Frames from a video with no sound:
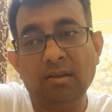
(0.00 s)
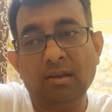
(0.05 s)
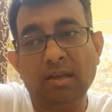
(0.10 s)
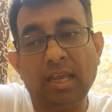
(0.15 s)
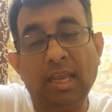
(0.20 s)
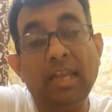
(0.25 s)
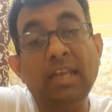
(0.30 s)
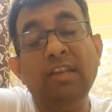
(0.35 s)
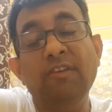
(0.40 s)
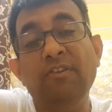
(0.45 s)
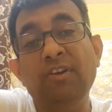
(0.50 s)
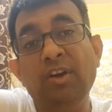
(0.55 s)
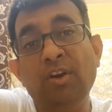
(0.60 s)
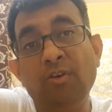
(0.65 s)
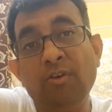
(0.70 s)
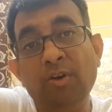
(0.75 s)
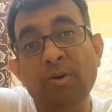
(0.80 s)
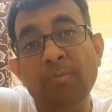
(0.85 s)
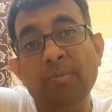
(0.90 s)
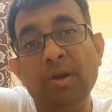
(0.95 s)
and even
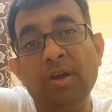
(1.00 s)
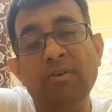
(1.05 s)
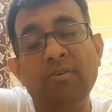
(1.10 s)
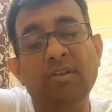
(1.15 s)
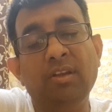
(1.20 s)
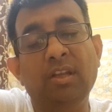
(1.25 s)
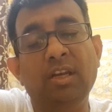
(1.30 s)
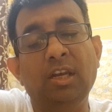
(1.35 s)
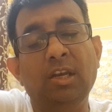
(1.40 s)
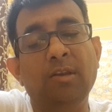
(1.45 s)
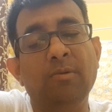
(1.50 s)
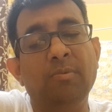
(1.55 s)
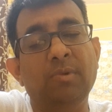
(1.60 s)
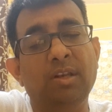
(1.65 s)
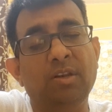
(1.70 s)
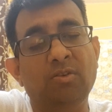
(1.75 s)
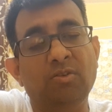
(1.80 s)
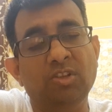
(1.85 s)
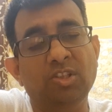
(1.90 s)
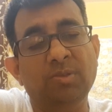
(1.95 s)

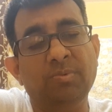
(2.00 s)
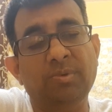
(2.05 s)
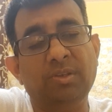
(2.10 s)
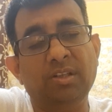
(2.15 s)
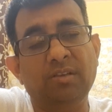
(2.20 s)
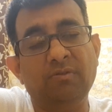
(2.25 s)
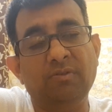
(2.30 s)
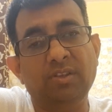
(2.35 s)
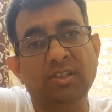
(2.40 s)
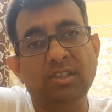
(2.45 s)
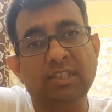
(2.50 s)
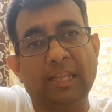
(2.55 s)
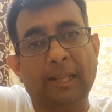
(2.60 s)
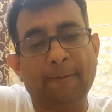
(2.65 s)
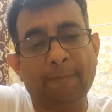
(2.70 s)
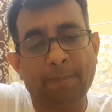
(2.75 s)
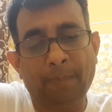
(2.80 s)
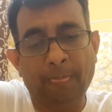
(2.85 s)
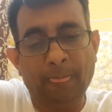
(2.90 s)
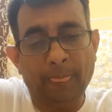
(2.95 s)
non-biodegradable hospital waste,
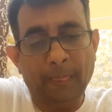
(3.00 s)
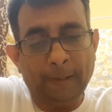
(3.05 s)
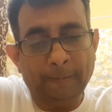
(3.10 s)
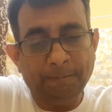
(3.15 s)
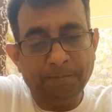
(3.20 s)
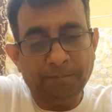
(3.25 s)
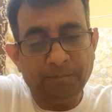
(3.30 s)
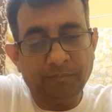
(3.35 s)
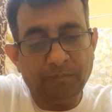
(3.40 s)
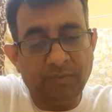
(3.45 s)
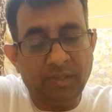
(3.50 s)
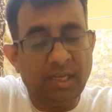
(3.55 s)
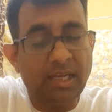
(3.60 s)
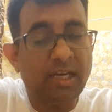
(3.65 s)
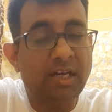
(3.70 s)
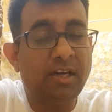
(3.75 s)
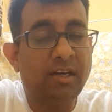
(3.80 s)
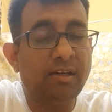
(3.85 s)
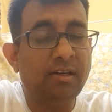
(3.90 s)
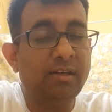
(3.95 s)
they
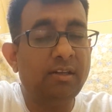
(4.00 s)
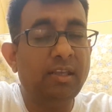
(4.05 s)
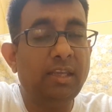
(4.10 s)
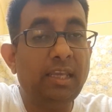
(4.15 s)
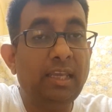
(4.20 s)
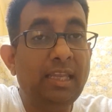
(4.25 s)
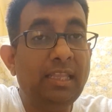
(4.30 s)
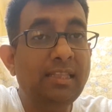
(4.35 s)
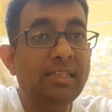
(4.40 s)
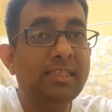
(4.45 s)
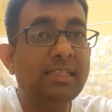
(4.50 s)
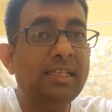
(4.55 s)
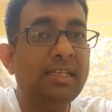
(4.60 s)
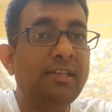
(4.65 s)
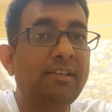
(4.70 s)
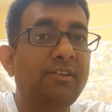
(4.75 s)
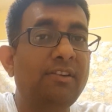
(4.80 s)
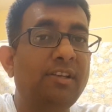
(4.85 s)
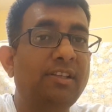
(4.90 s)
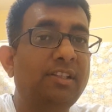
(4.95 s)
are
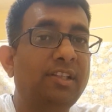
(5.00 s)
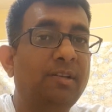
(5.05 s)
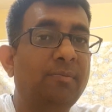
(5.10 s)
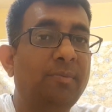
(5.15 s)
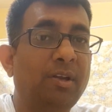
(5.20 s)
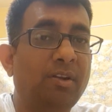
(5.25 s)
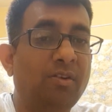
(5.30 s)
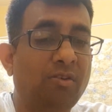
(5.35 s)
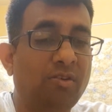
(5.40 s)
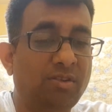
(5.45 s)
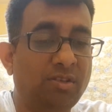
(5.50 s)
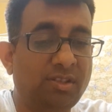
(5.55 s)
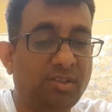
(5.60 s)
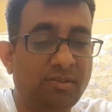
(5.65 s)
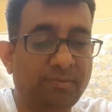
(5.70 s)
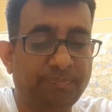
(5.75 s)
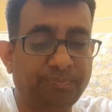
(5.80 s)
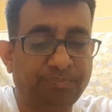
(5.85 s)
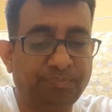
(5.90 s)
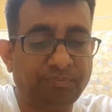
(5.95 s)
incinerated
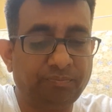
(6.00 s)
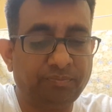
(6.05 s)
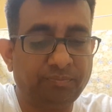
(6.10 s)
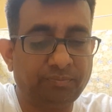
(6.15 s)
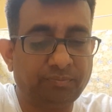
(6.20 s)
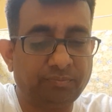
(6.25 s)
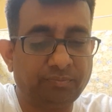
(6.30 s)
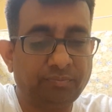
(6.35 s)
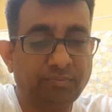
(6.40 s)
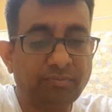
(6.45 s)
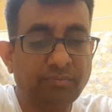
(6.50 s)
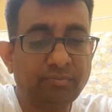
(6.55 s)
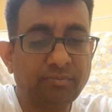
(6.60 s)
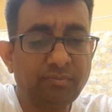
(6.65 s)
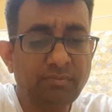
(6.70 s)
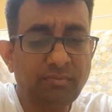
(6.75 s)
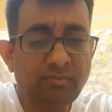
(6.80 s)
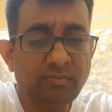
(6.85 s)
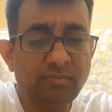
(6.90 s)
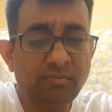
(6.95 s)
because
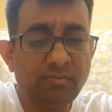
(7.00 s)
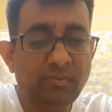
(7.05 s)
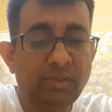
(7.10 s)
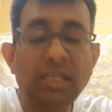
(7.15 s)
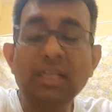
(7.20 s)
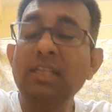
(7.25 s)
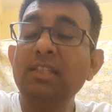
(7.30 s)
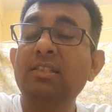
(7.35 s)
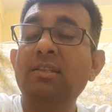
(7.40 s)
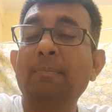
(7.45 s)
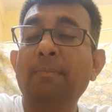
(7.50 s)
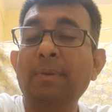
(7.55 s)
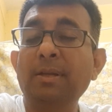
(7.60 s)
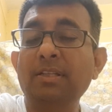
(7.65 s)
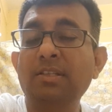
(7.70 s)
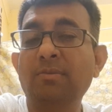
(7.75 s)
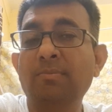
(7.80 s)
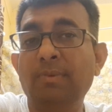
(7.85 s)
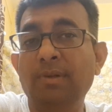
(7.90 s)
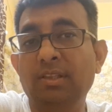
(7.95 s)
that is the
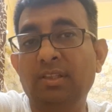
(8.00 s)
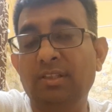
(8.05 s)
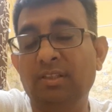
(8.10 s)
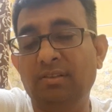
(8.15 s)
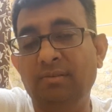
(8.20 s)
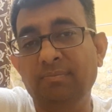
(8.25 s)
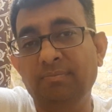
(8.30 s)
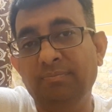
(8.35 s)
best method.